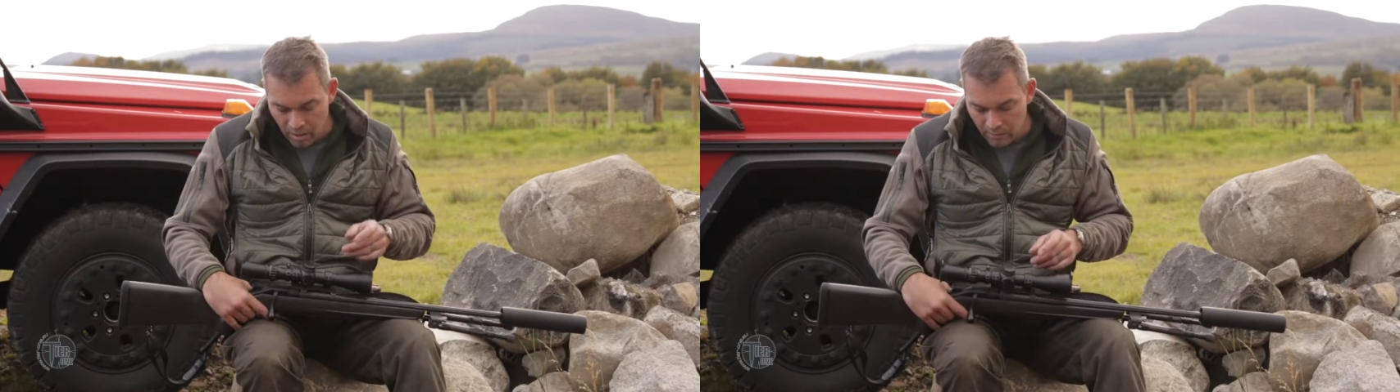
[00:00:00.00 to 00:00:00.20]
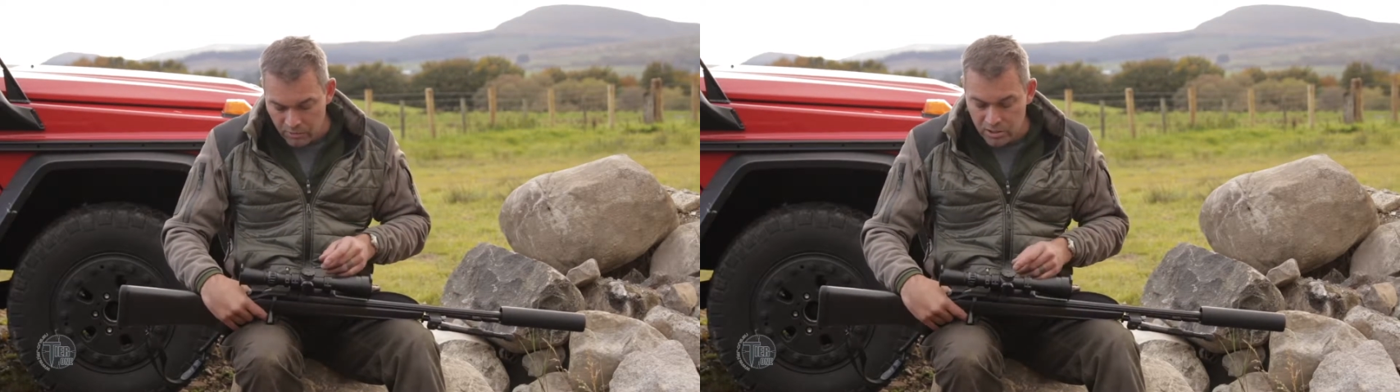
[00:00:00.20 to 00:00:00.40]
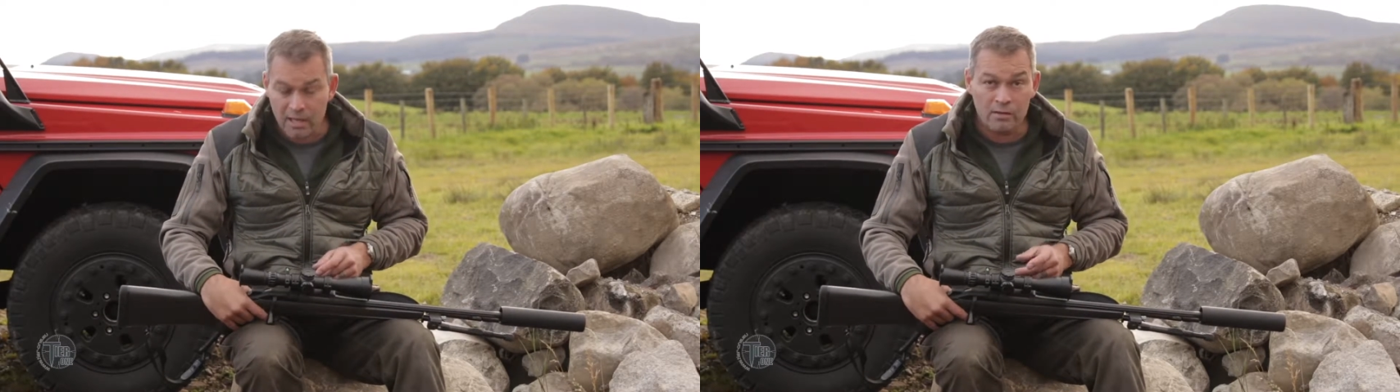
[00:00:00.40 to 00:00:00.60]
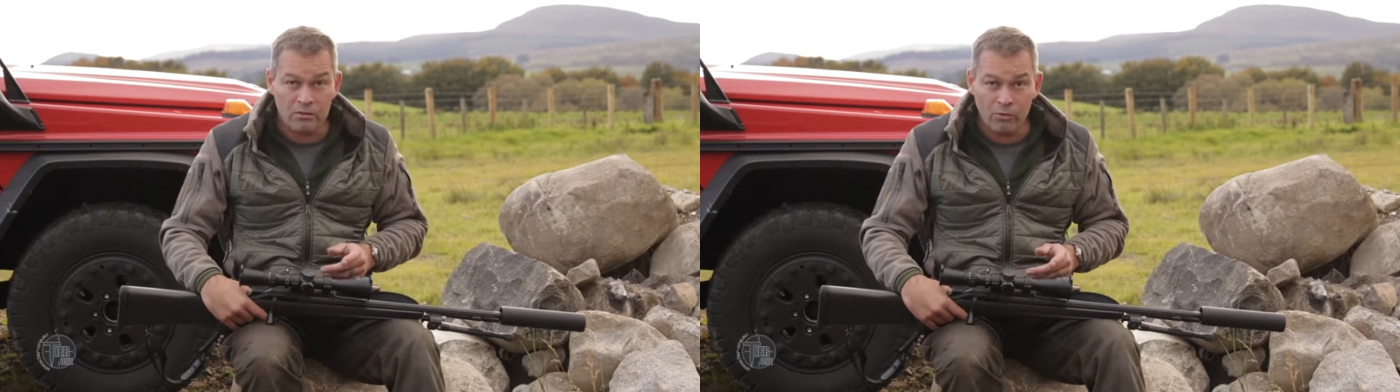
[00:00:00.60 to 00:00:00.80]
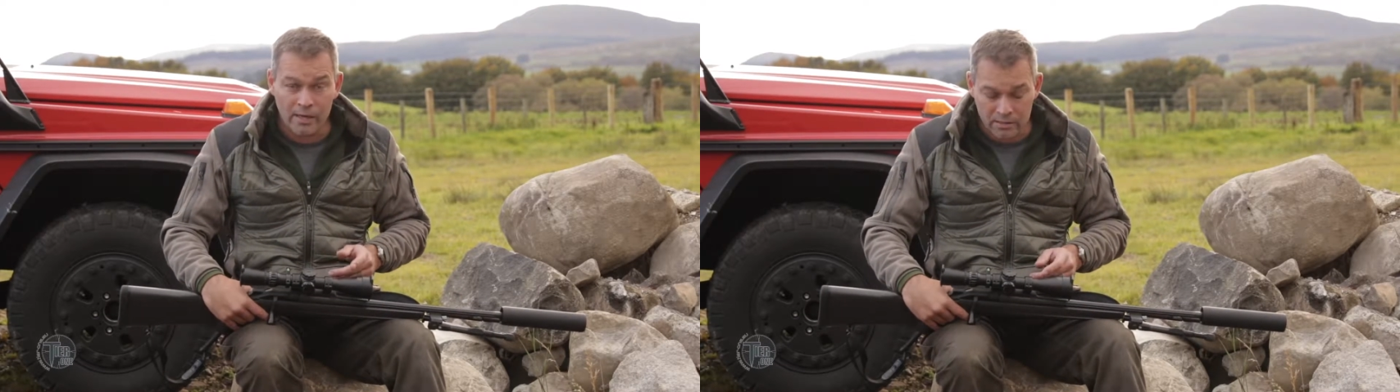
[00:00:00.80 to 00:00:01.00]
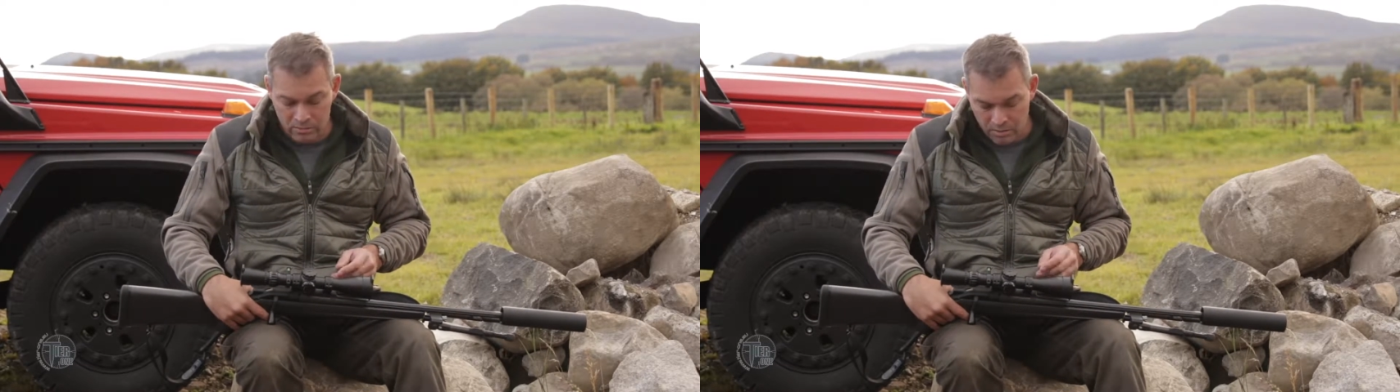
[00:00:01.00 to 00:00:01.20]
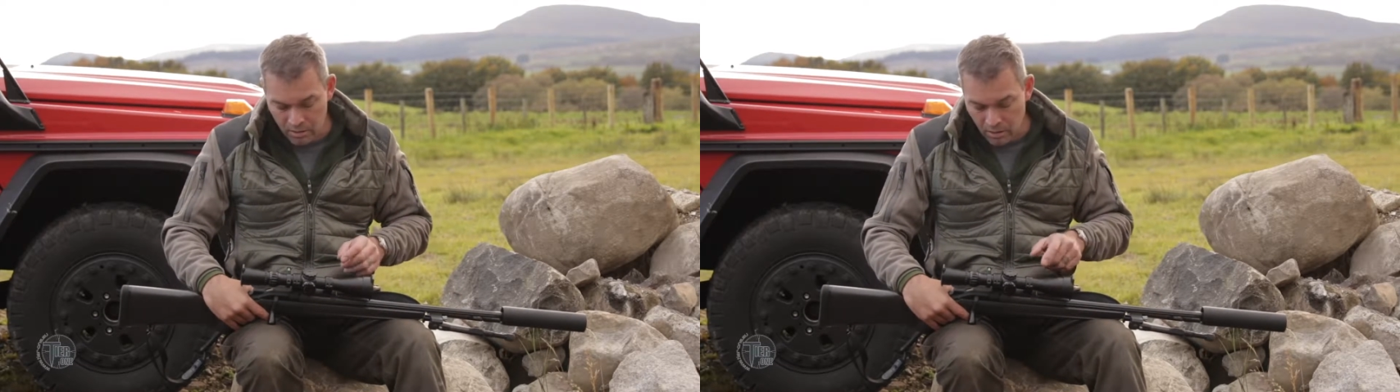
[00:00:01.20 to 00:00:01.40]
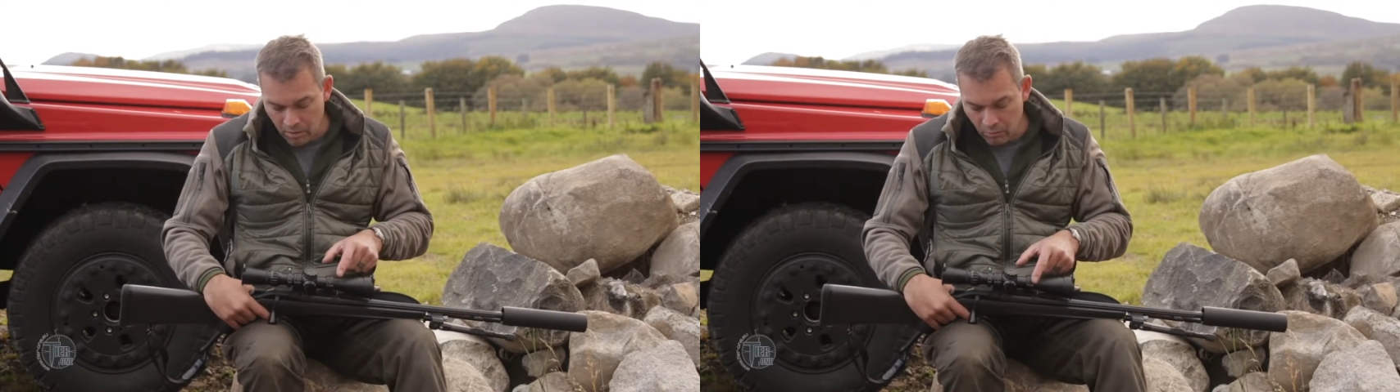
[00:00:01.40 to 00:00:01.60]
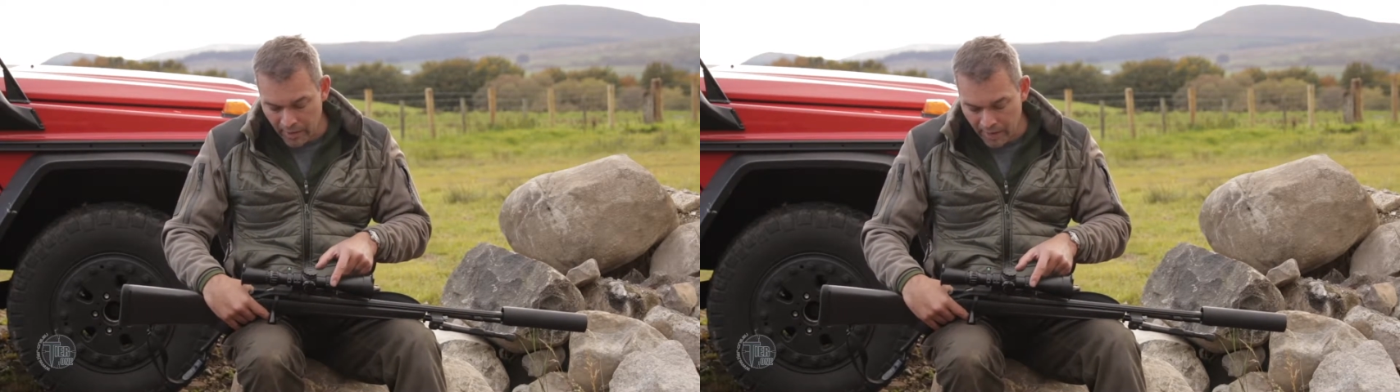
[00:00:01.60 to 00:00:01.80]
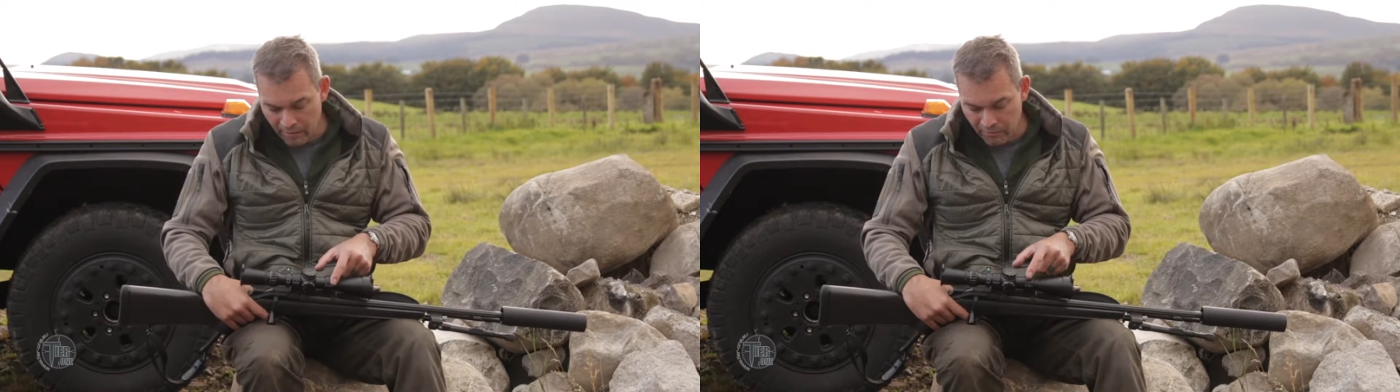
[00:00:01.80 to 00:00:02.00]
the standard rings,
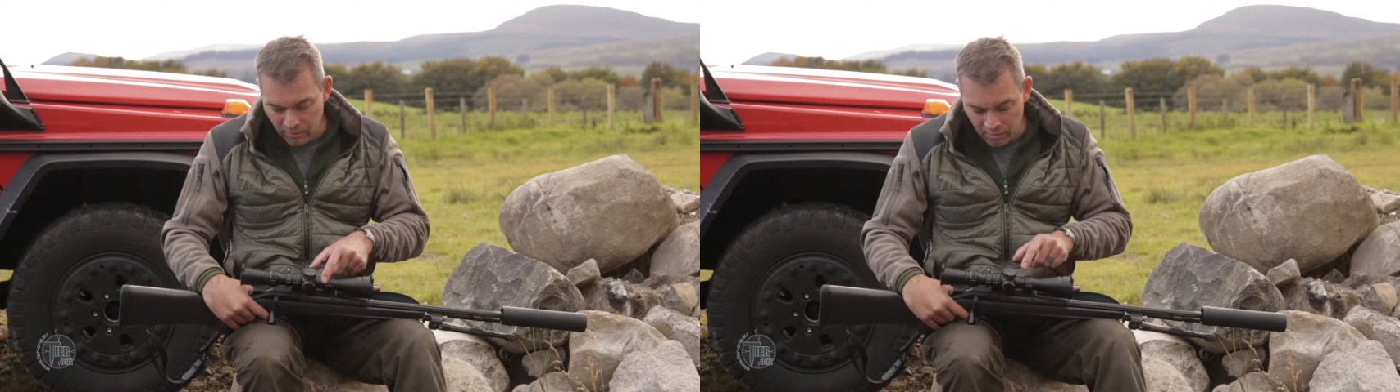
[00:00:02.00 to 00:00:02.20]
we have